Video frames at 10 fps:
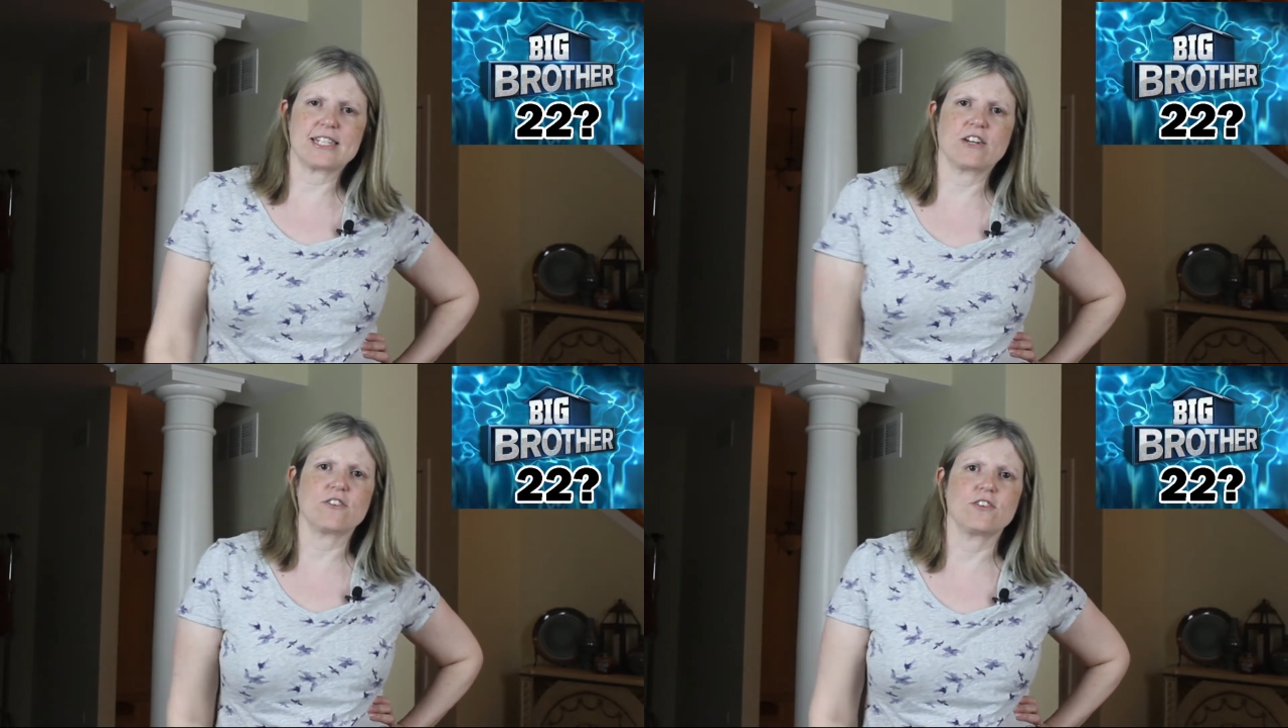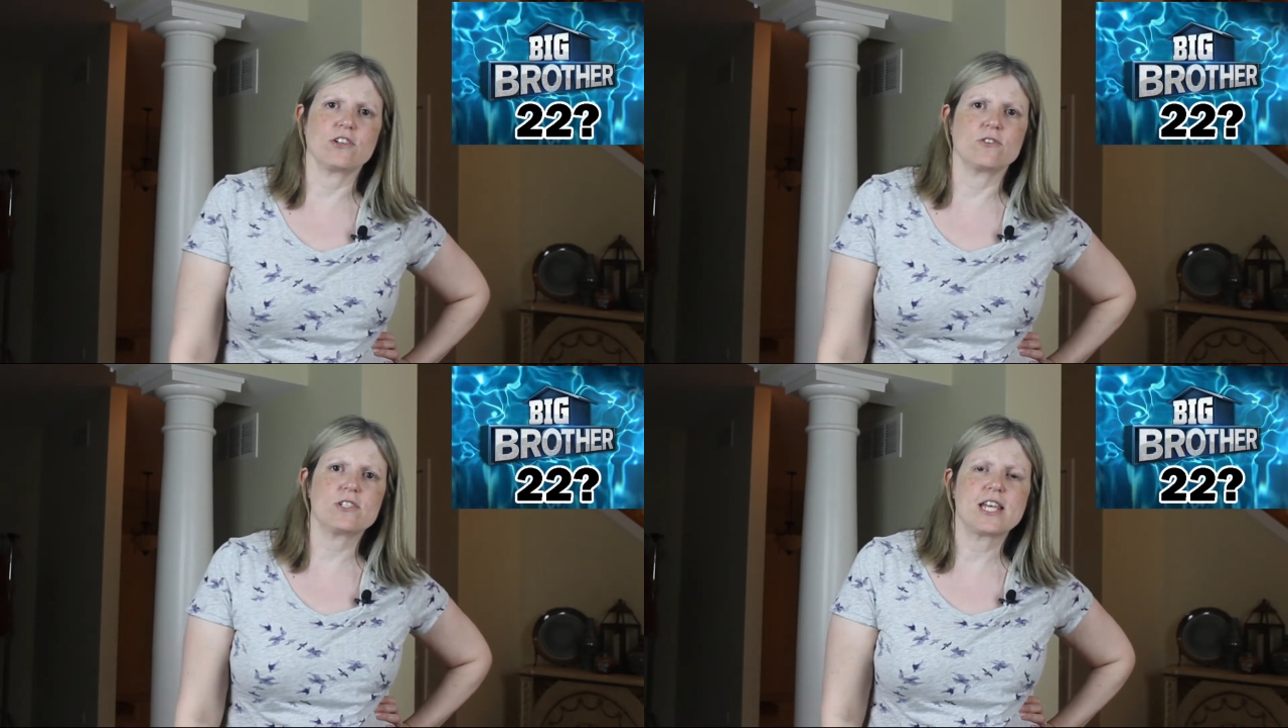
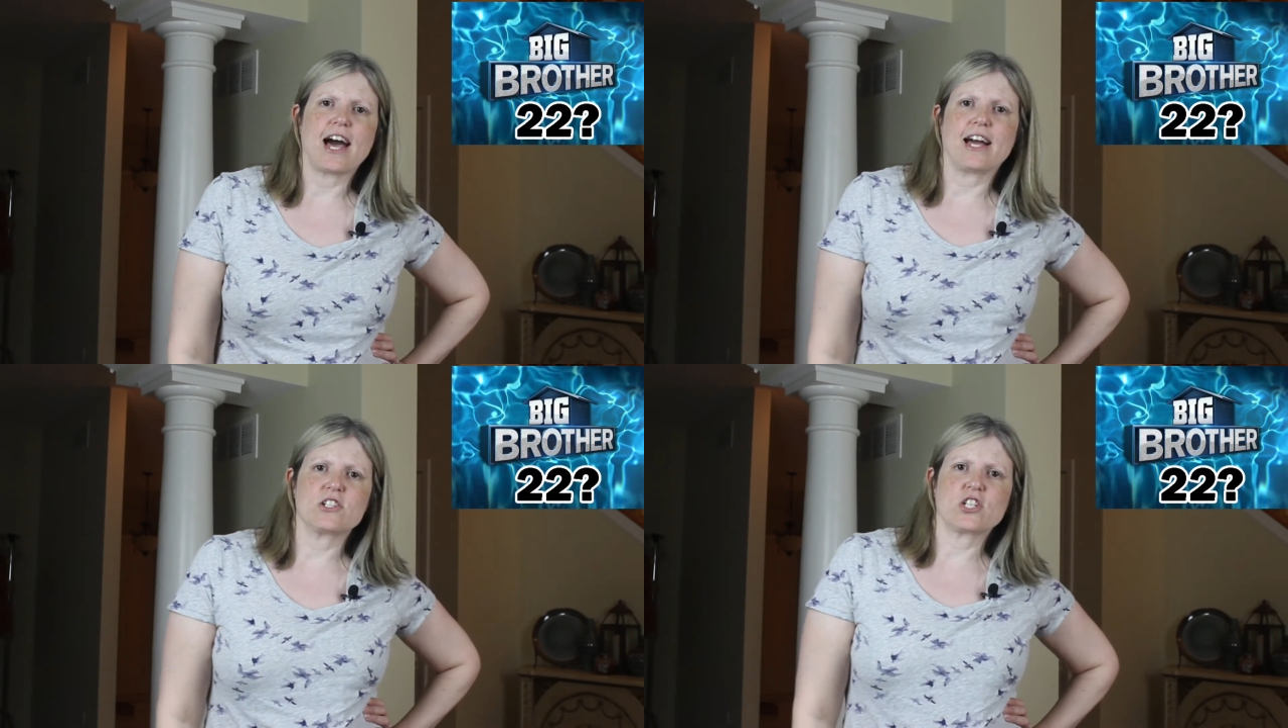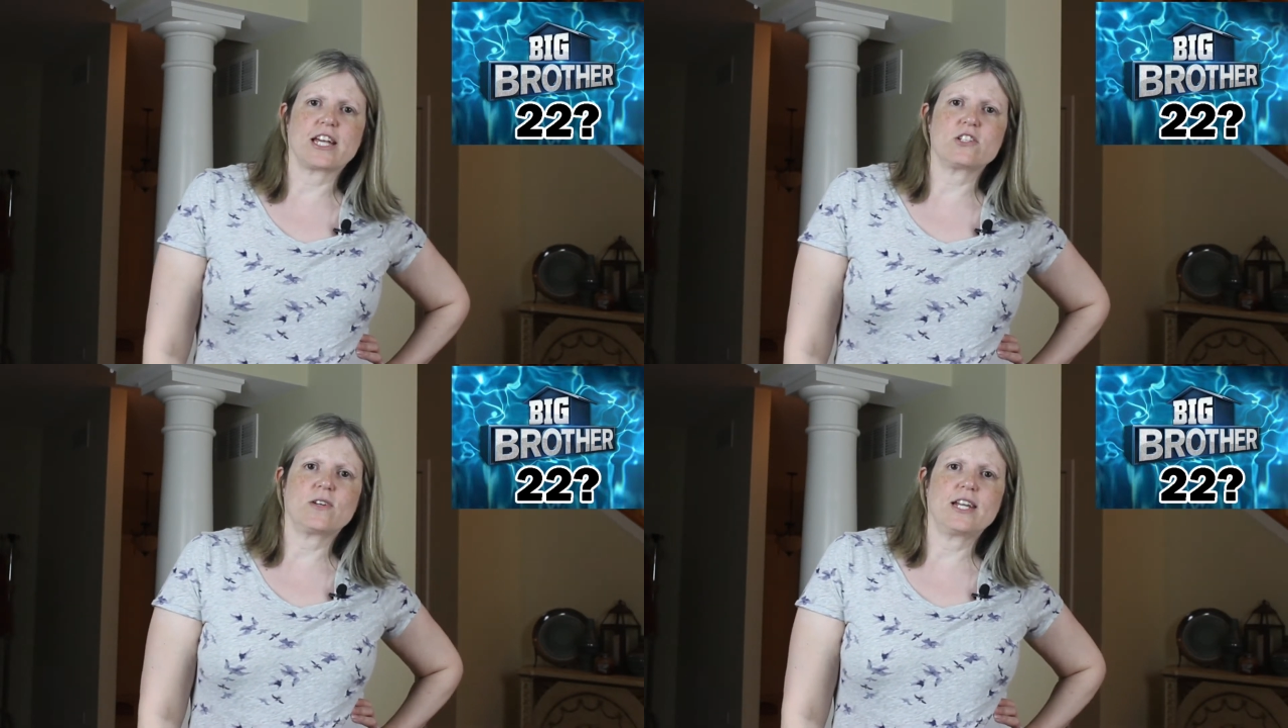interviews on
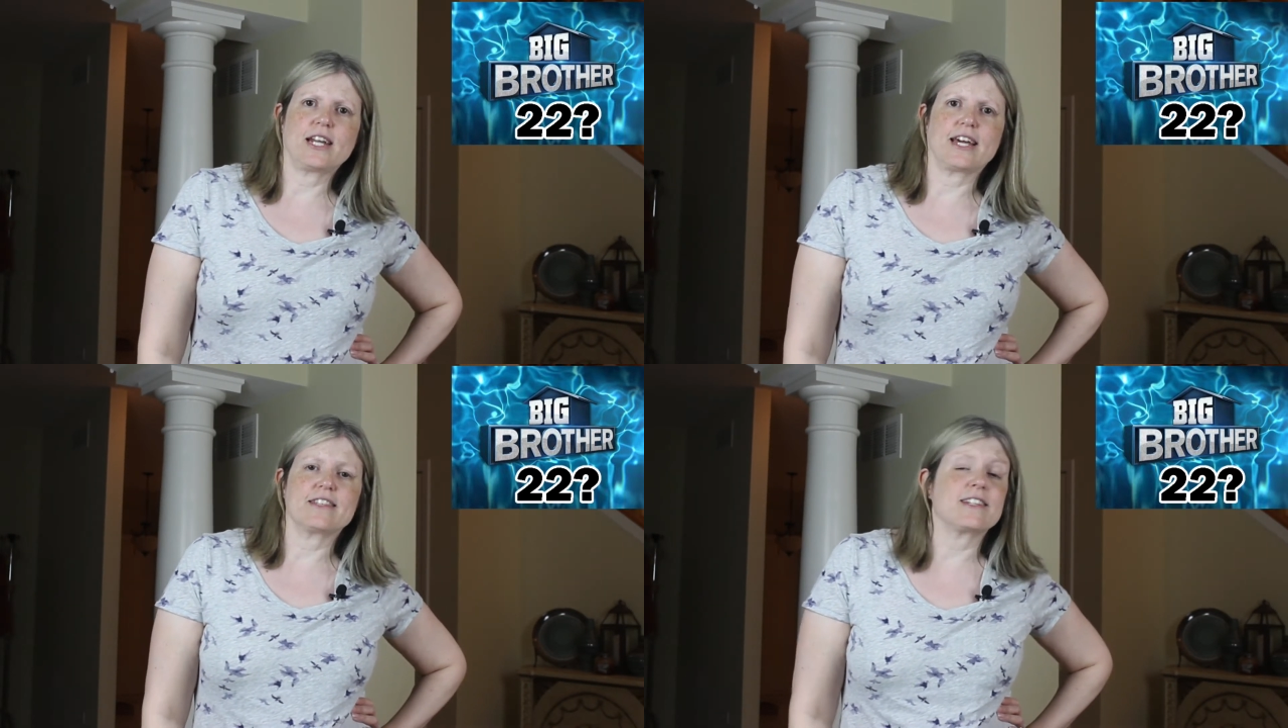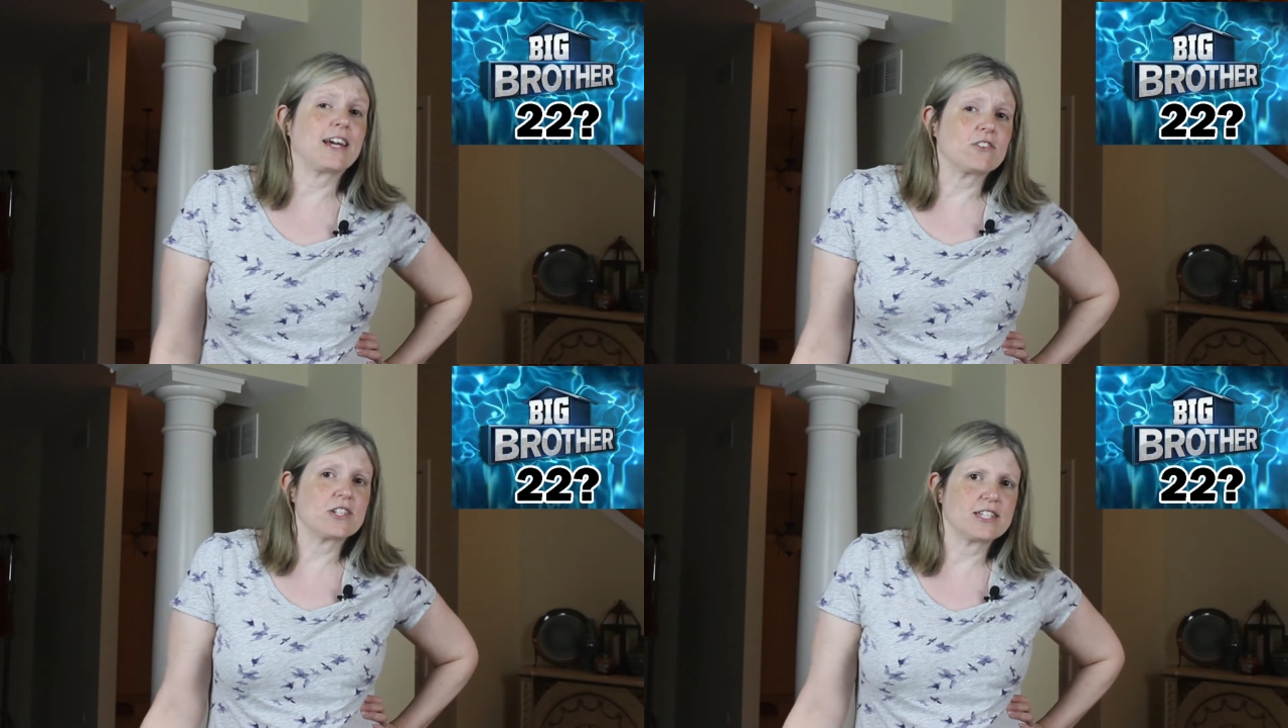July 29th to
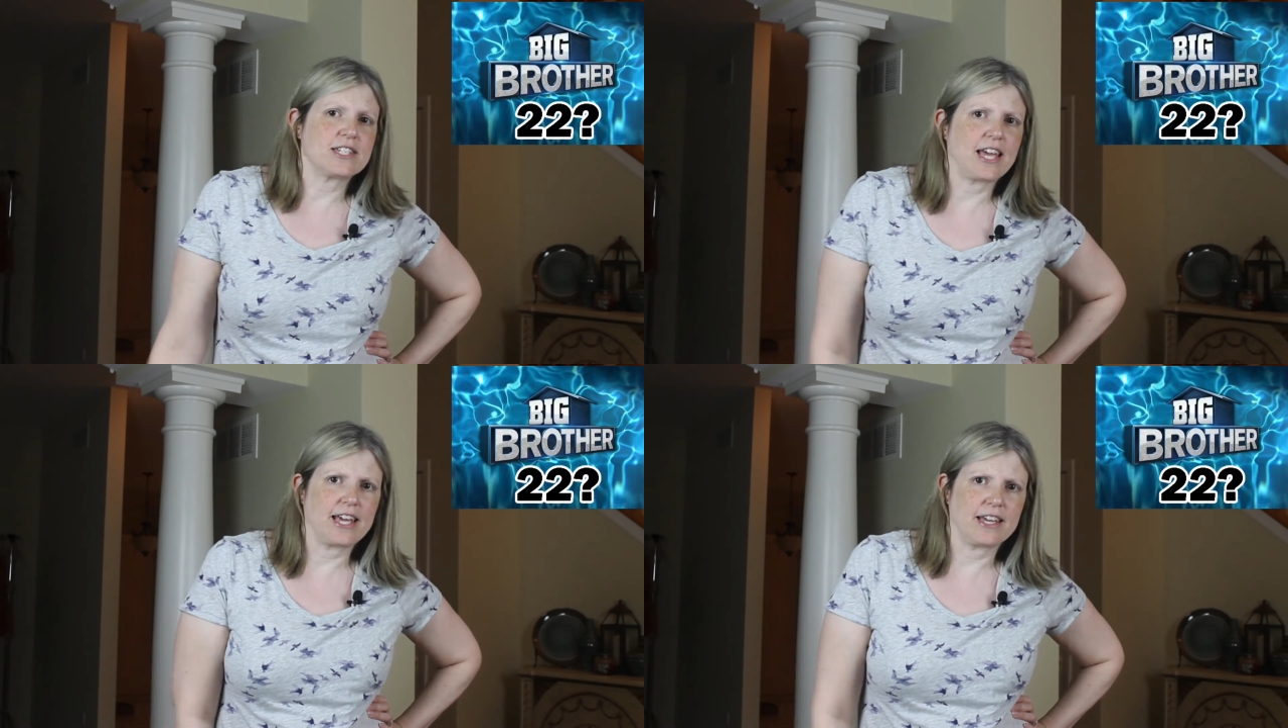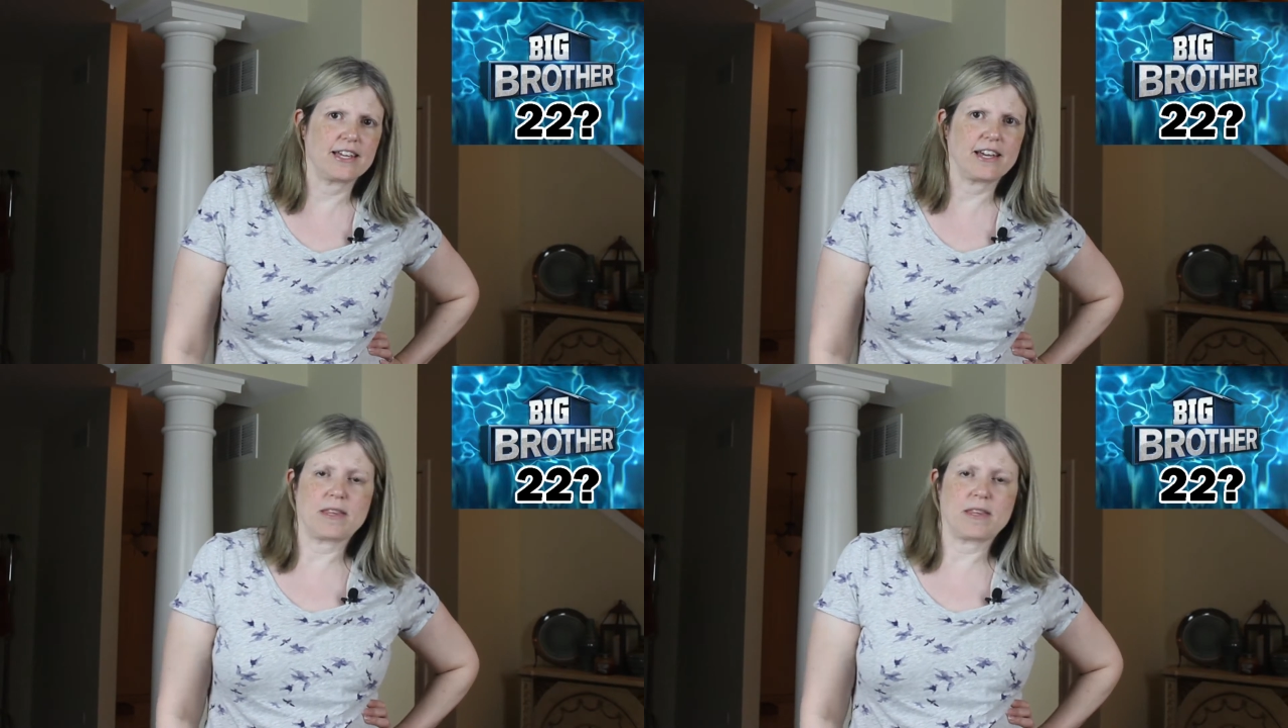now just saying